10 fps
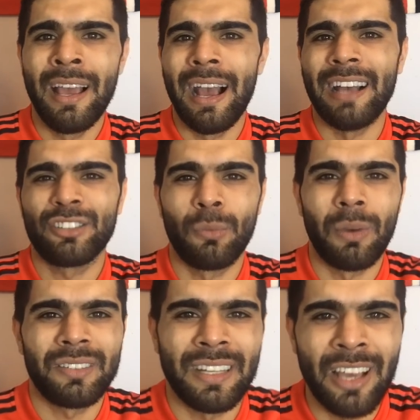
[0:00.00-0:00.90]
As
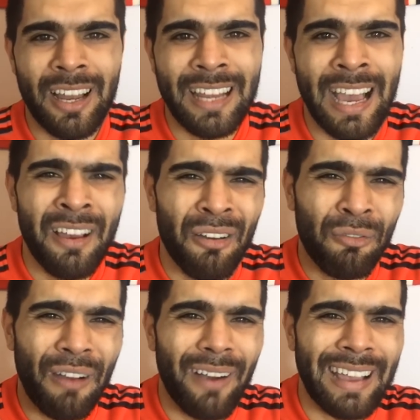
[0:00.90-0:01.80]
someone said earlier,
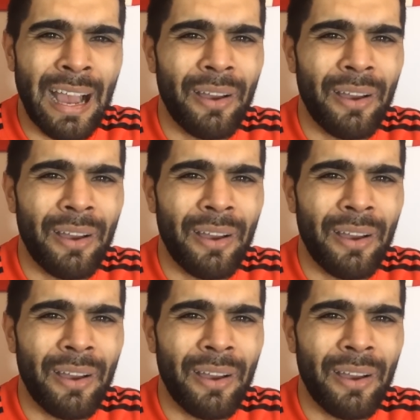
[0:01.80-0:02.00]
Falcao